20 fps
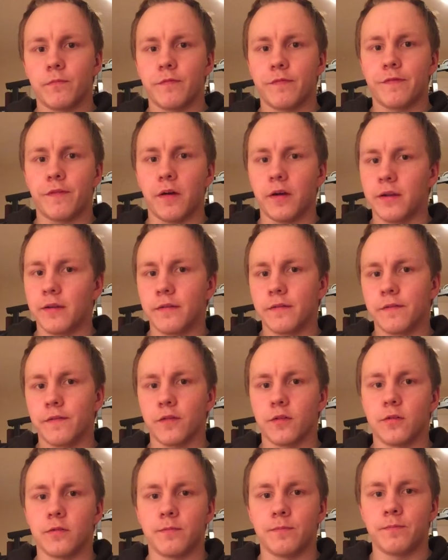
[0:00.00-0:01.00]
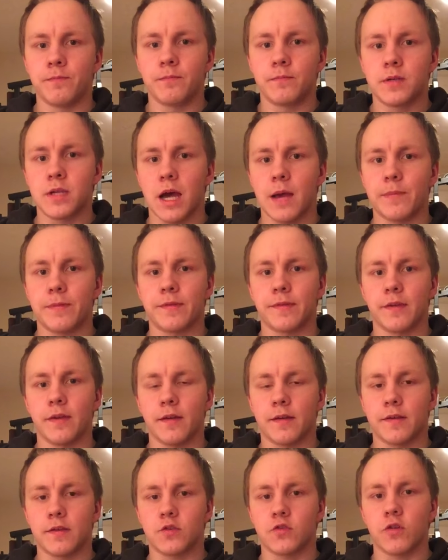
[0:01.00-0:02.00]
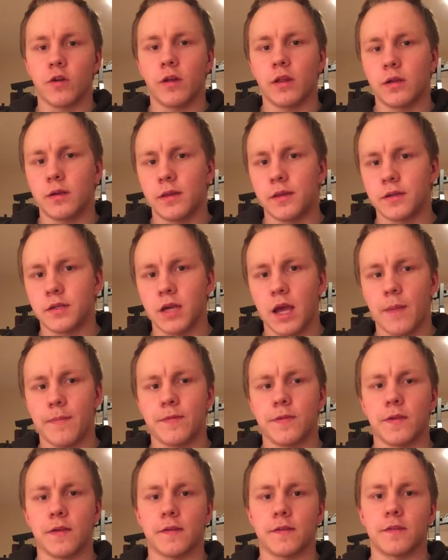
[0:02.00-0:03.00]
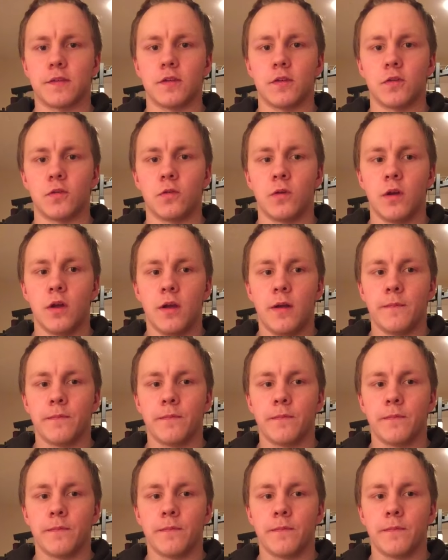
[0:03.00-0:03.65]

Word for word: fighting for top six, trail into the top six too.